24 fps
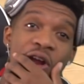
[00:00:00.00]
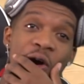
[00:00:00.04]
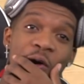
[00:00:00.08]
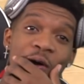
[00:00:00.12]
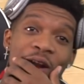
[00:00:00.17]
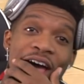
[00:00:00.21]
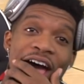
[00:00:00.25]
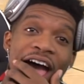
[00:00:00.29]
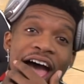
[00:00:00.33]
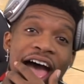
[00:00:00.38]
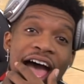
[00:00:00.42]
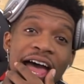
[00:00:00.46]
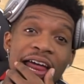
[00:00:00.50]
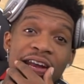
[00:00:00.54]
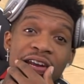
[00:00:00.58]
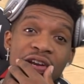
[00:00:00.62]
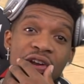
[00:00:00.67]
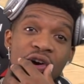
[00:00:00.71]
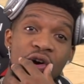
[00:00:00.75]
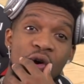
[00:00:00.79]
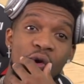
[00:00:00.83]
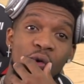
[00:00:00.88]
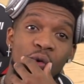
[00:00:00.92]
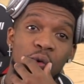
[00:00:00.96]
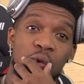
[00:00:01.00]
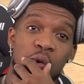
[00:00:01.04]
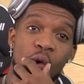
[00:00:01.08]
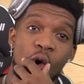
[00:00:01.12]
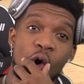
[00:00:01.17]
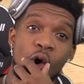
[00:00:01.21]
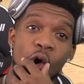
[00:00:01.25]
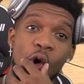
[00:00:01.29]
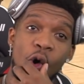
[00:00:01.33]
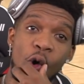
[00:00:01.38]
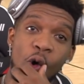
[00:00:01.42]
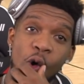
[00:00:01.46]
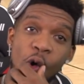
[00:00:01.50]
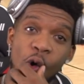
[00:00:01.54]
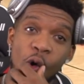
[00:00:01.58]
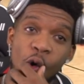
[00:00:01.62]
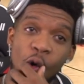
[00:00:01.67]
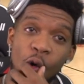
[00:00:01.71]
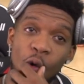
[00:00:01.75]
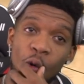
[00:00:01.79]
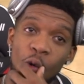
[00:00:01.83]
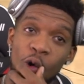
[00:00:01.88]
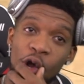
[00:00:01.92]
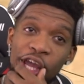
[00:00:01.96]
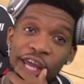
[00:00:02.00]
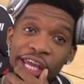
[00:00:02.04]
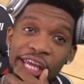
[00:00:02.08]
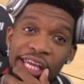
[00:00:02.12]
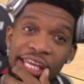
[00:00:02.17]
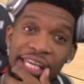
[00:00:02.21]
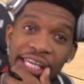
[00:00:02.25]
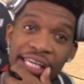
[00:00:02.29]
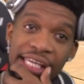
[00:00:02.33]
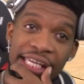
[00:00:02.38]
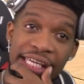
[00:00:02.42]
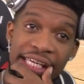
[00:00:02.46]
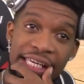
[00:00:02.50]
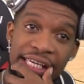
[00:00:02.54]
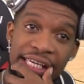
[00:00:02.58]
even know that. Whoa, wee.